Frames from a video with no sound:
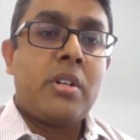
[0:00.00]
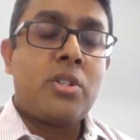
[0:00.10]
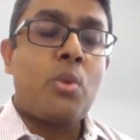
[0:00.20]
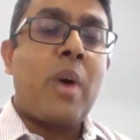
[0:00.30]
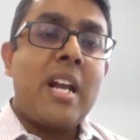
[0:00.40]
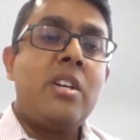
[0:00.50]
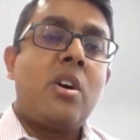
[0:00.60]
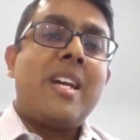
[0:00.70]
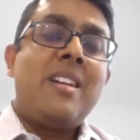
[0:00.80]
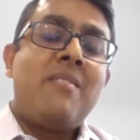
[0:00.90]
So while
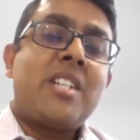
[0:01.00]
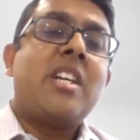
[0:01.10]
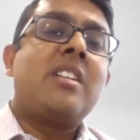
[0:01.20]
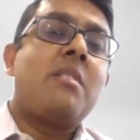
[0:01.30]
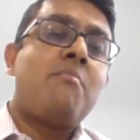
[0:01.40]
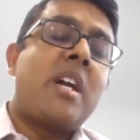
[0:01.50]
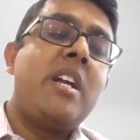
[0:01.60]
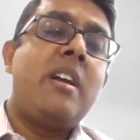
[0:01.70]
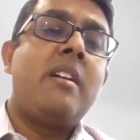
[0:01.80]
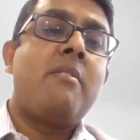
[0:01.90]
you are investing the
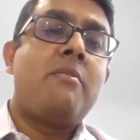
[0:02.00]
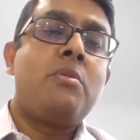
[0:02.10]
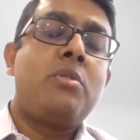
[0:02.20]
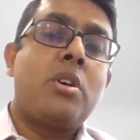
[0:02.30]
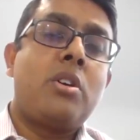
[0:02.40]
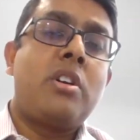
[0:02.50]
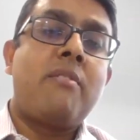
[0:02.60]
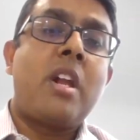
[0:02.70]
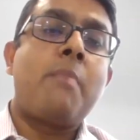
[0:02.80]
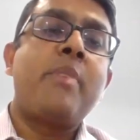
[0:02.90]
money in the
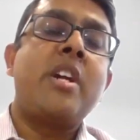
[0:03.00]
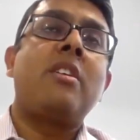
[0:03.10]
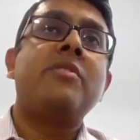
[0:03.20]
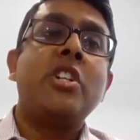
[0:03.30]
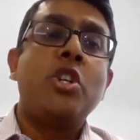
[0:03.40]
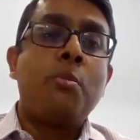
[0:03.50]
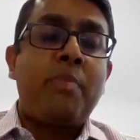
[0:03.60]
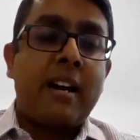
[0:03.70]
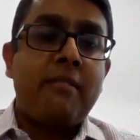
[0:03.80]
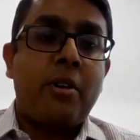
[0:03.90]
development of the new
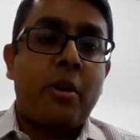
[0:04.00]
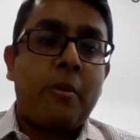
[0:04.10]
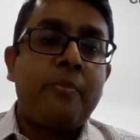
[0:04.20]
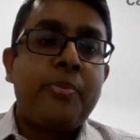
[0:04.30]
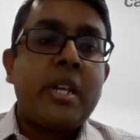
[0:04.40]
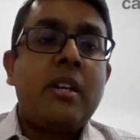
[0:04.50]
platform,